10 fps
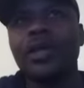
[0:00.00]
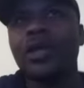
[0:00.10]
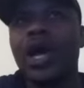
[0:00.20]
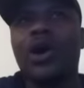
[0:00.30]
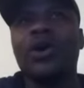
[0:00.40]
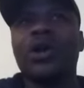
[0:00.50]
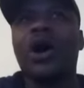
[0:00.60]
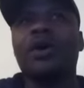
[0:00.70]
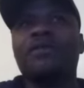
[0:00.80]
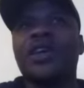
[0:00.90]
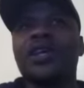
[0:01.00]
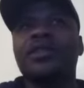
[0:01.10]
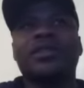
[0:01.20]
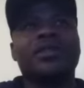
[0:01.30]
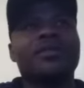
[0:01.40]
Now on
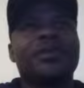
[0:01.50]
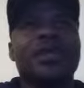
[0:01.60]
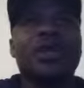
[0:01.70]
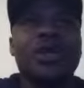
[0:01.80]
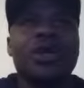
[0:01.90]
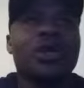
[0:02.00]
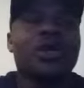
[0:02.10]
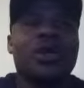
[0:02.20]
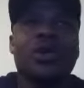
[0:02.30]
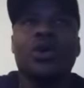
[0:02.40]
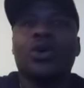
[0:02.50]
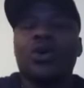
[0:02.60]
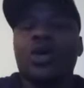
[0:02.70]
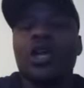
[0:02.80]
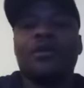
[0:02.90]
offense,
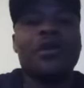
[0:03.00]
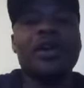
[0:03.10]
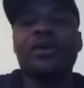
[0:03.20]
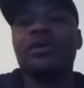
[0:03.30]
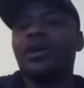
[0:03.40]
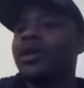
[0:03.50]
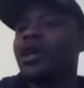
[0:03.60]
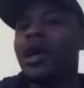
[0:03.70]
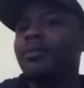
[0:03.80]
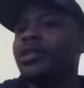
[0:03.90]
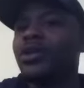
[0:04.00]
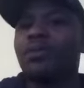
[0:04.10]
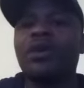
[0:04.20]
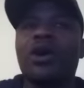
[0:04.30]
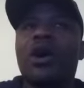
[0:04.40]
if we don't, I'm just gonna
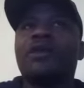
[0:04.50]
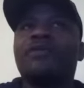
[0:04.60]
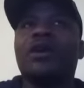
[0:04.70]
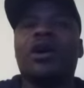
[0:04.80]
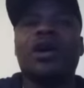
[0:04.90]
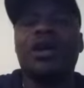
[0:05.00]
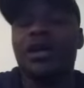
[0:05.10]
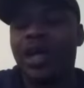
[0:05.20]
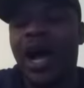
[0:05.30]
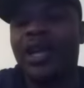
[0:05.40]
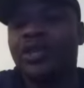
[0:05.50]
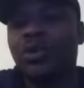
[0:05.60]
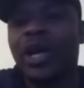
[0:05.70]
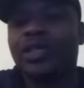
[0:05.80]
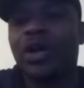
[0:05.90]
be off honest
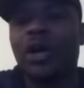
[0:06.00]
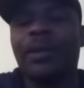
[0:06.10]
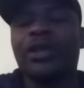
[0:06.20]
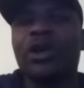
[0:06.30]
when I talk about the